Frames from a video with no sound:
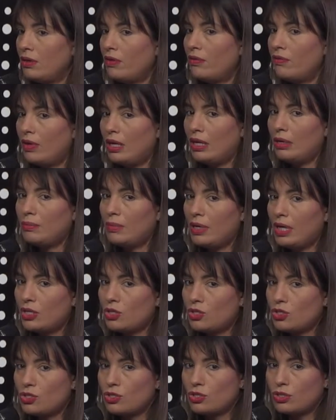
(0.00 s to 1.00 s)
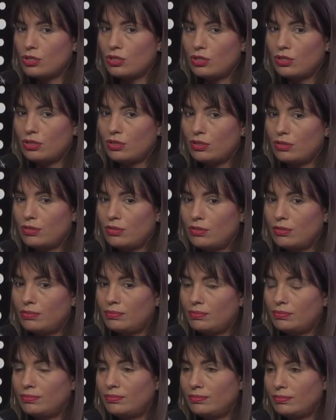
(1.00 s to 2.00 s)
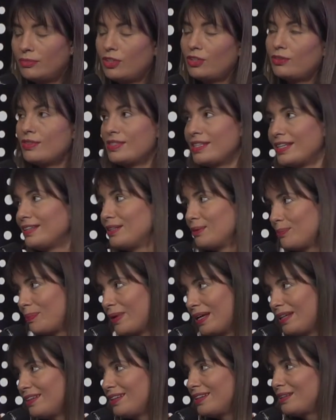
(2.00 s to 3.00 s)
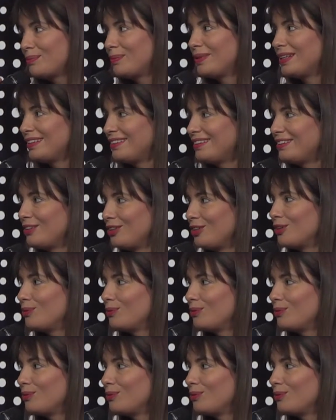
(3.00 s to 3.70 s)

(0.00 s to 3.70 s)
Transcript: very much, not to say depending, but